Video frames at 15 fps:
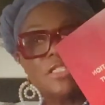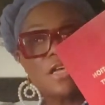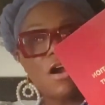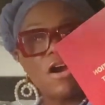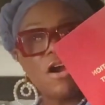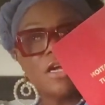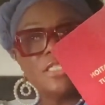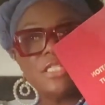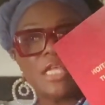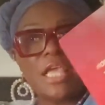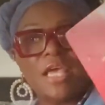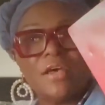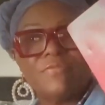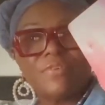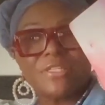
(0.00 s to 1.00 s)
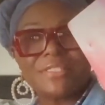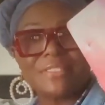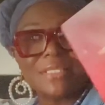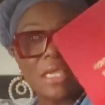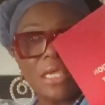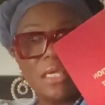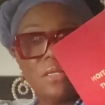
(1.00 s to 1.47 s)
cards, they have a
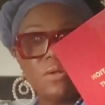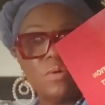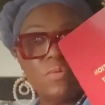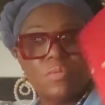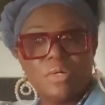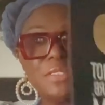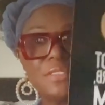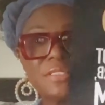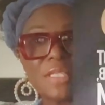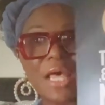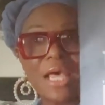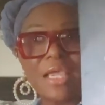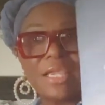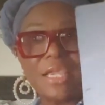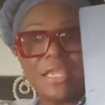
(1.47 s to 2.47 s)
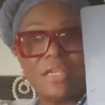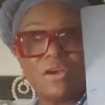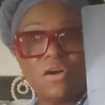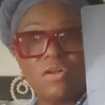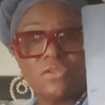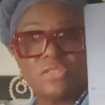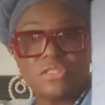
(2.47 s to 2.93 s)
sand on one side and
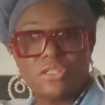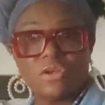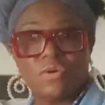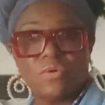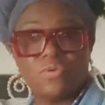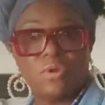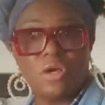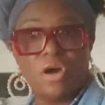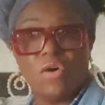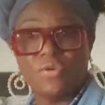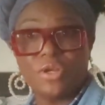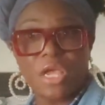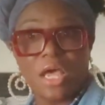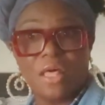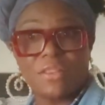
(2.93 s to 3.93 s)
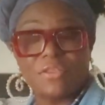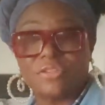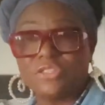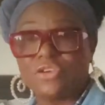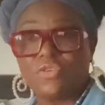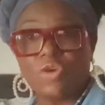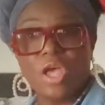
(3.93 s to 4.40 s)
also on the other.
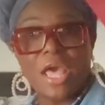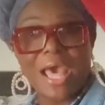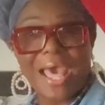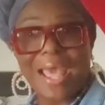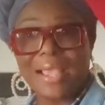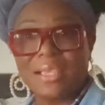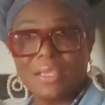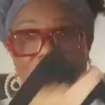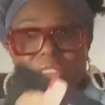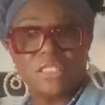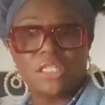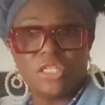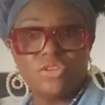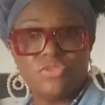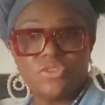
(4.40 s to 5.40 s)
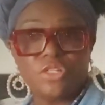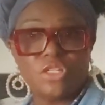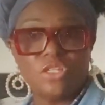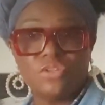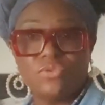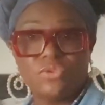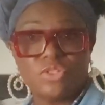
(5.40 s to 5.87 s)
So I can continuously
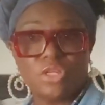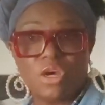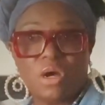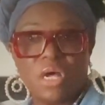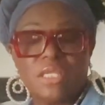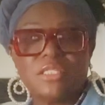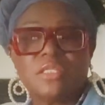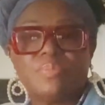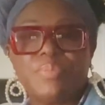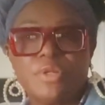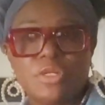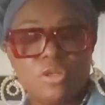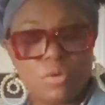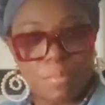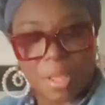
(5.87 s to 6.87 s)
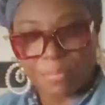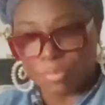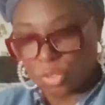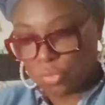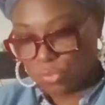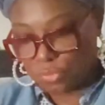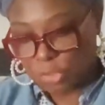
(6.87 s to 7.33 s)
use the cards depending on my
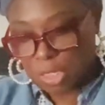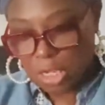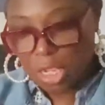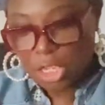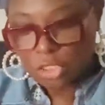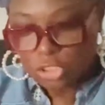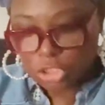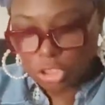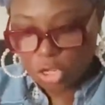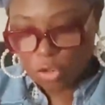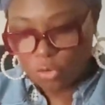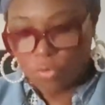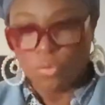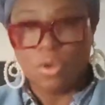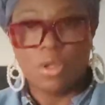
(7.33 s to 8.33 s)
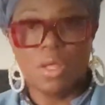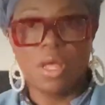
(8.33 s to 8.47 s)
mood. So